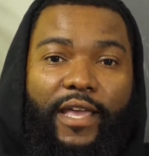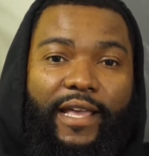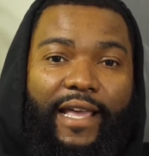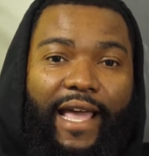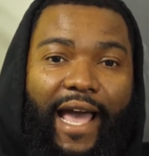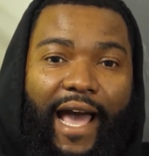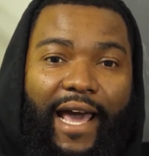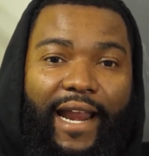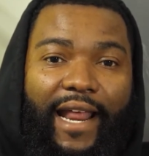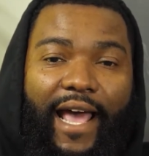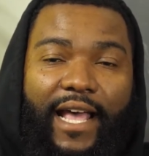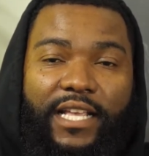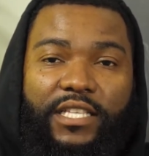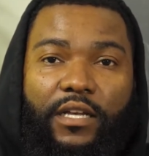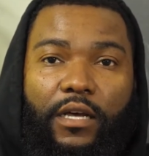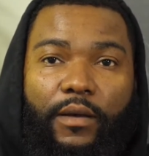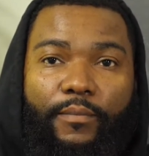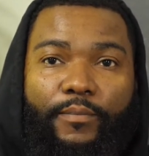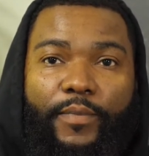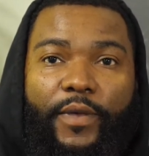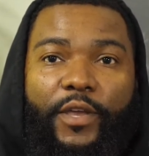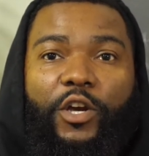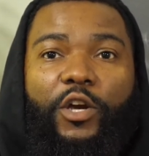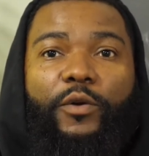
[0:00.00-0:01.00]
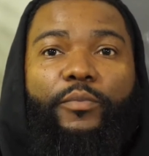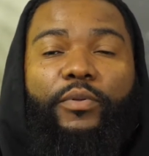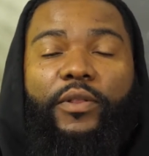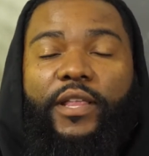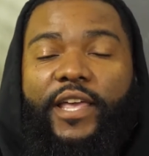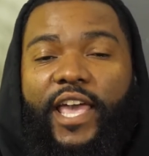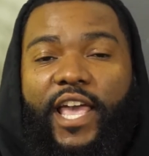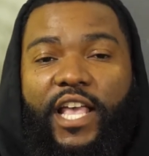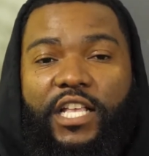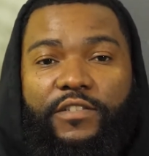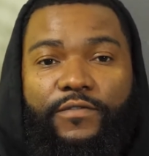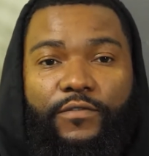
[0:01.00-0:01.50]
God has bigger
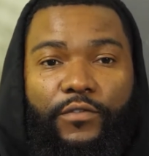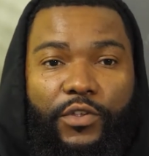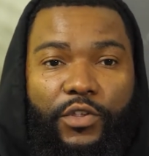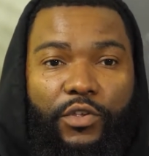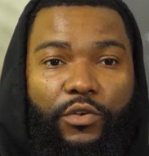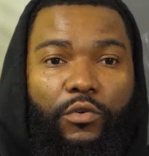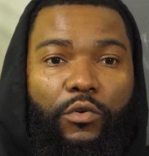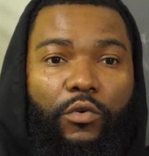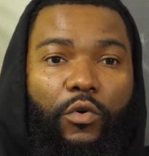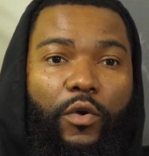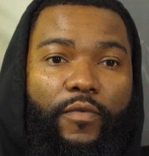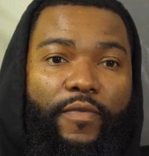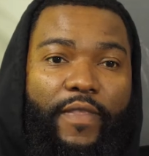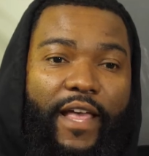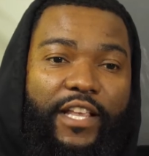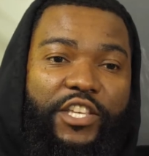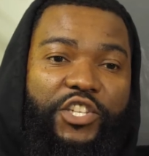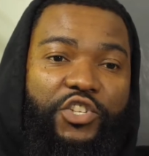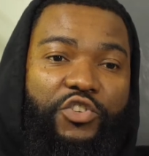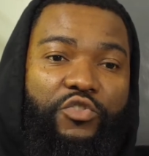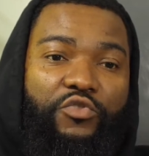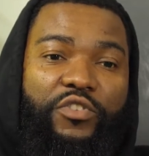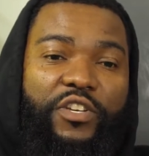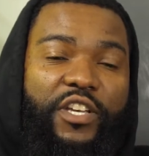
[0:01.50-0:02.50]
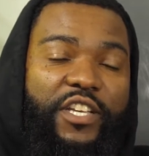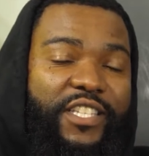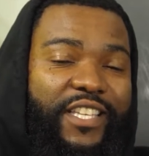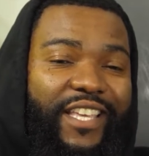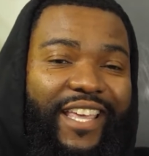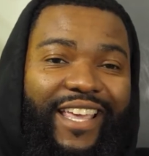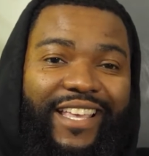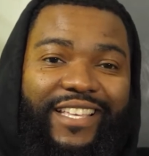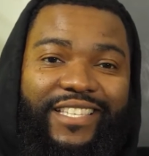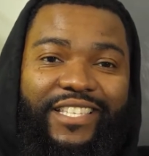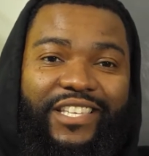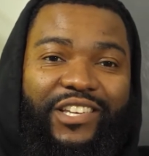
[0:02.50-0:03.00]
plans for you that you just
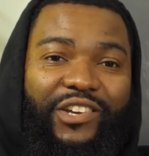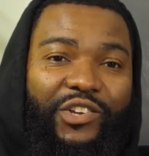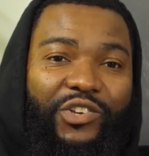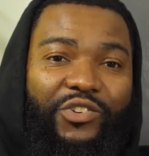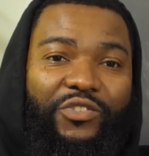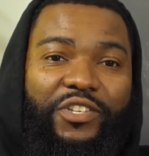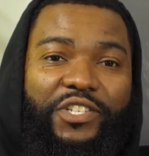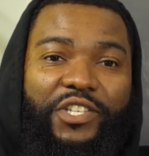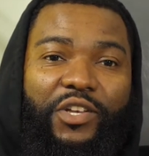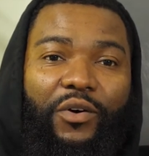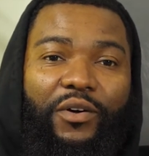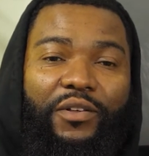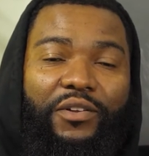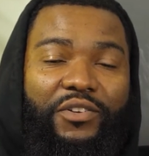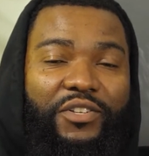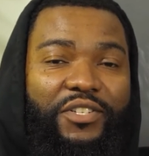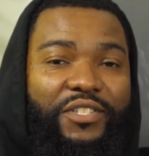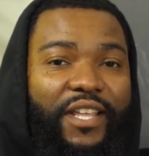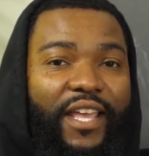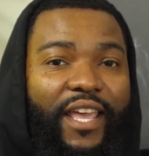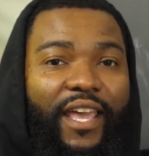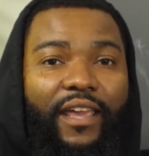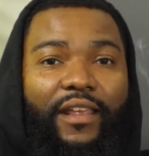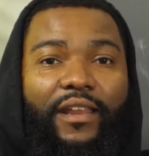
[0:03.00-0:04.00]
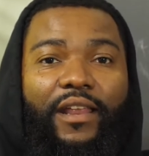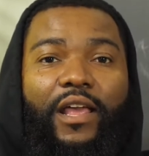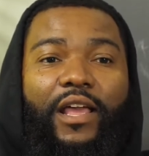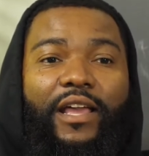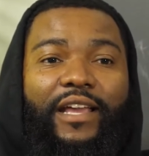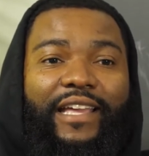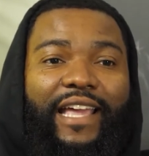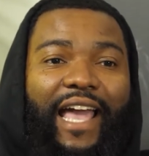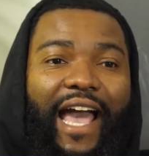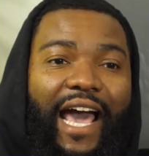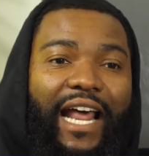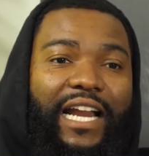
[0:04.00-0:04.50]
can't see, or you just don't understand.
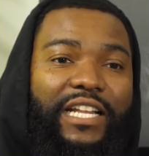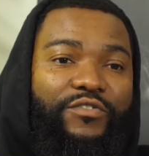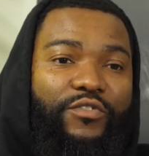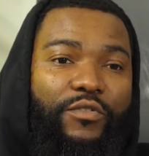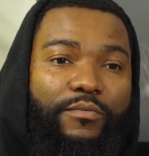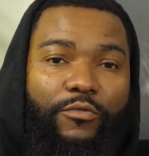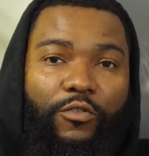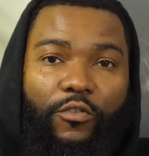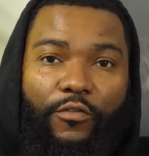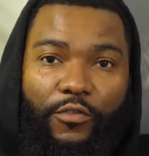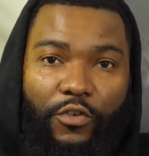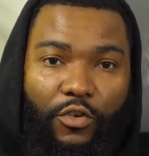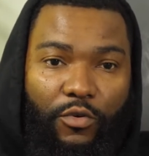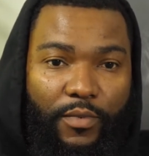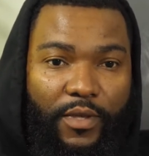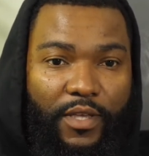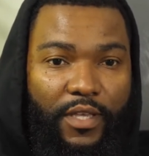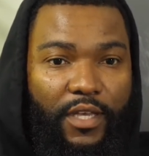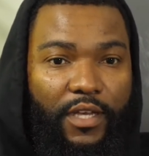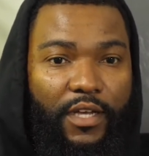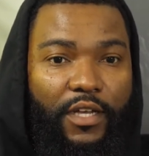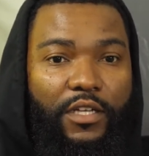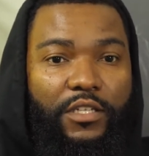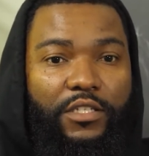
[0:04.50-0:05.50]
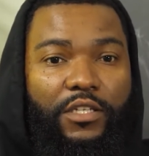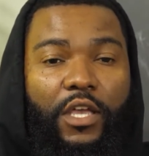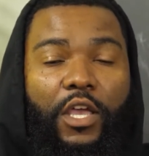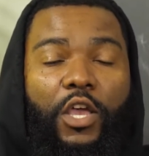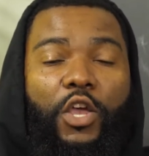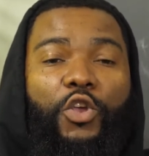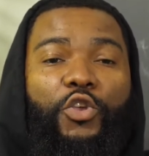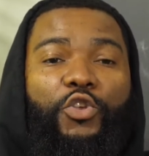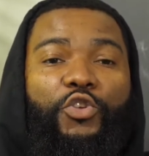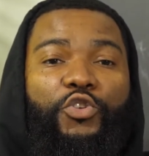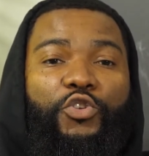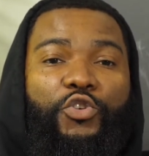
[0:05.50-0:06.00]
God is removing you because
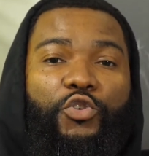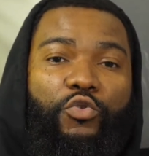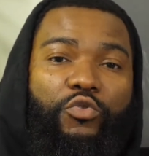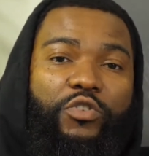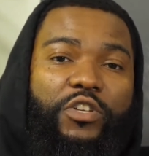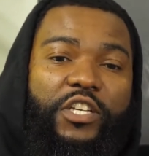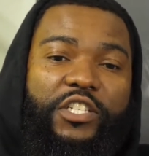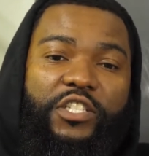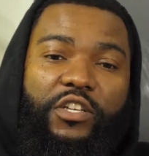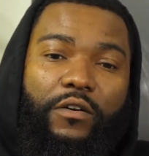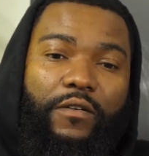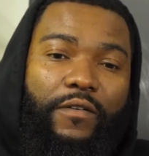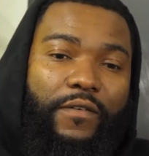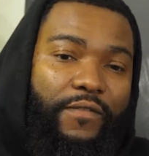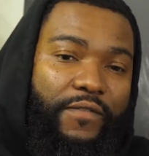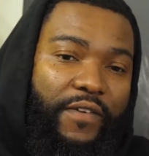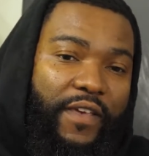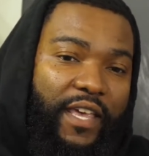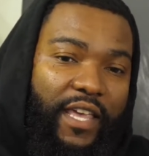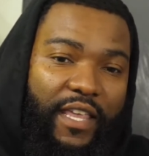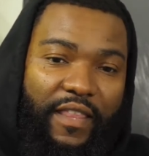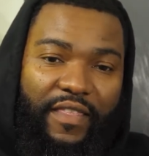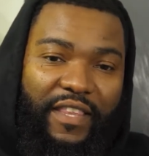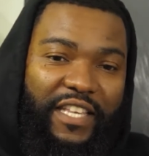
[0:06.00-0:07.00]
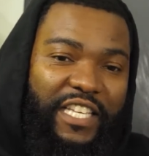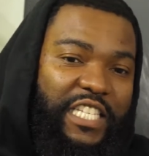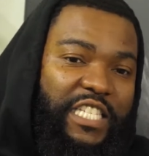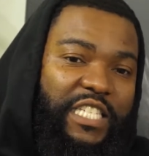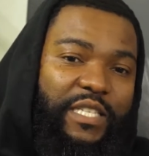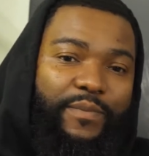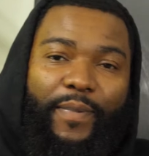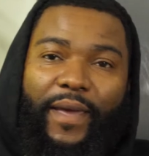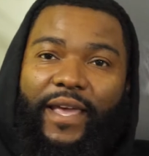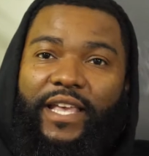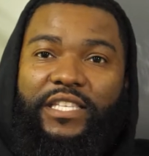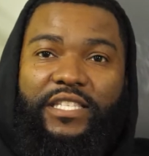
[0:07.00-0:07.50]
you just don't fit in this
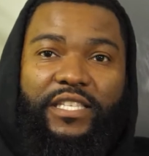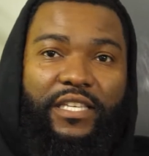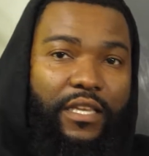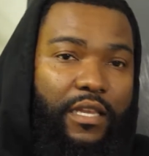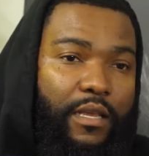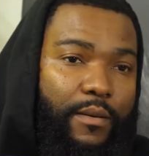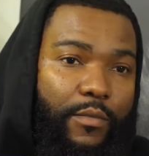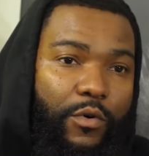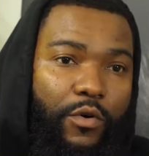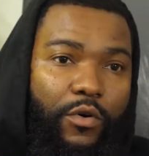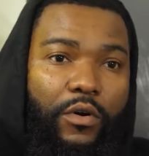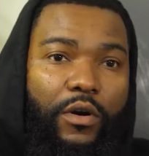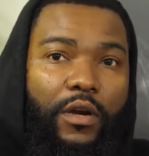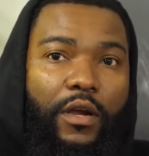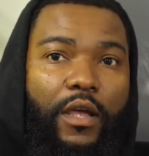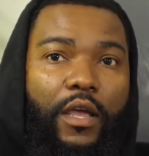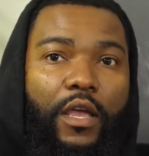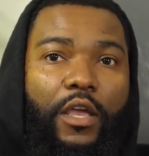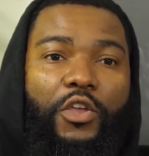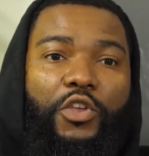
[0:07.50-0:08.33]
space anymore.